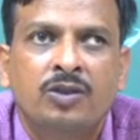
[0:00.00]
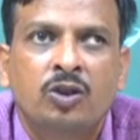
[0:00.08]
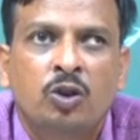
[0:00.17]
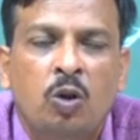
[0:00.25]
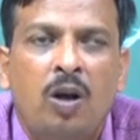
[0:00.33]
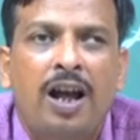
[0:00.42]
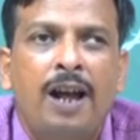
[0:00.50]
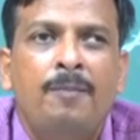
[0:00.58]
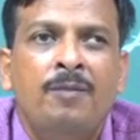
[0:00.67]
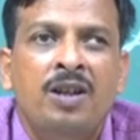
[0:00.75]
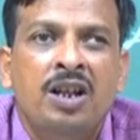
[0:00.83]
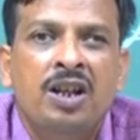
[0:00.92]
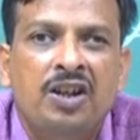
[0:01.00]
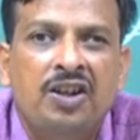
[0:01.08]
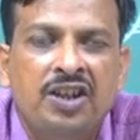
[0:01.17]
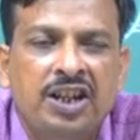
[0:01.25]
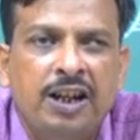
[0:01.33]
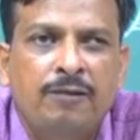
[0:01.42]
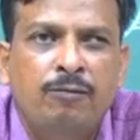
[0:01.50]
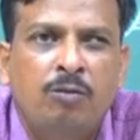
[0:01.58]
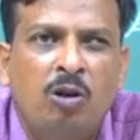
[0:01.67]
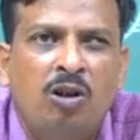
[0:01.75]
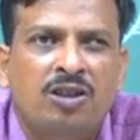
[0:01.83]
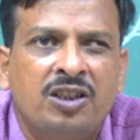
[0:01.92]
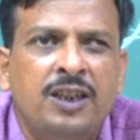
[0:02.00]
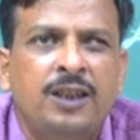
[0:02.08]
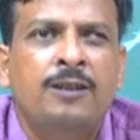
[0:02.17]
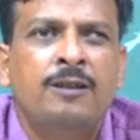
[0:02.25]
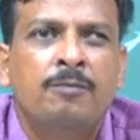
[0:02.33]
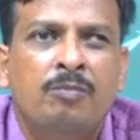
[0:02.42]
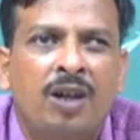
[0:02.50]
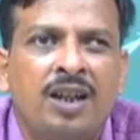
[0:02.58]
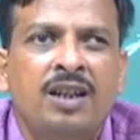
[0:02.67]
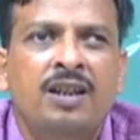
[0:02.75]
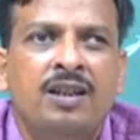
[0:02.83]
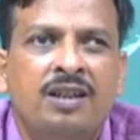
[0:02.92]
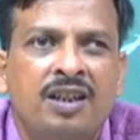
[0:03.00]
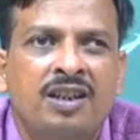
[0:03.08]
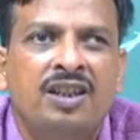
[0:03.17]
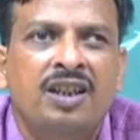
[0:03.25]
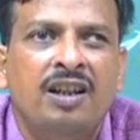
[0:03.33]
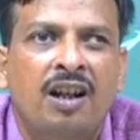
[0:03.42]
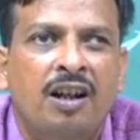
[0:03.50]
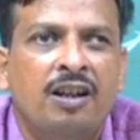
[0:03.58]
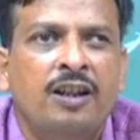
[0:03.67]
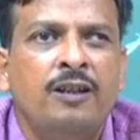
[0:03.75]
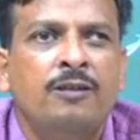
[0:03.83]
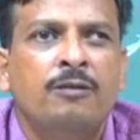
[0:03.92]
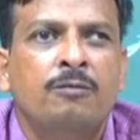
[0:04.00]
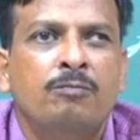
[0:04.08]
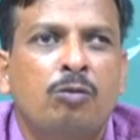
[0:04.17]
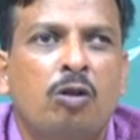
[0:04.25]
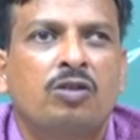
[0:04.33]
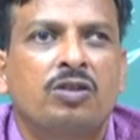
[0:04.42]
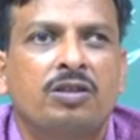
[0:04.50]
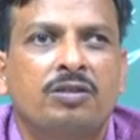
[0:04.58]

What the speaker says: So, I am reinforcing my teaching learning process.